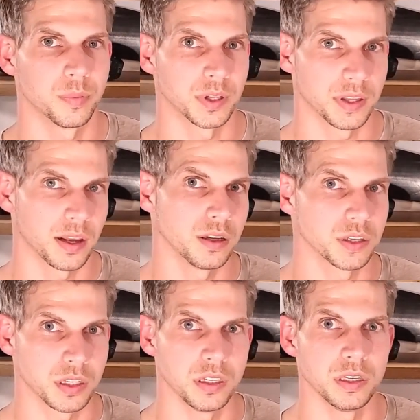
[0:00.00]
but that is
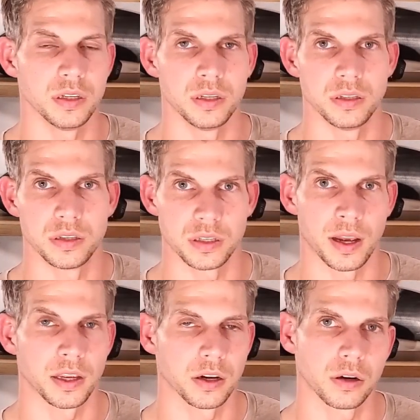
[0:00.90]
a key
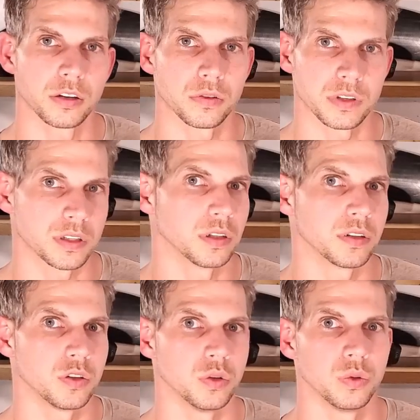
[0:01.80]
design
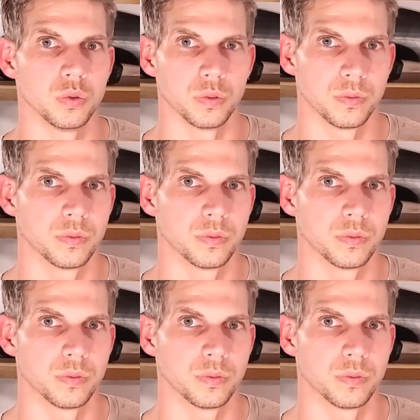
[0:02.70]
characteristic to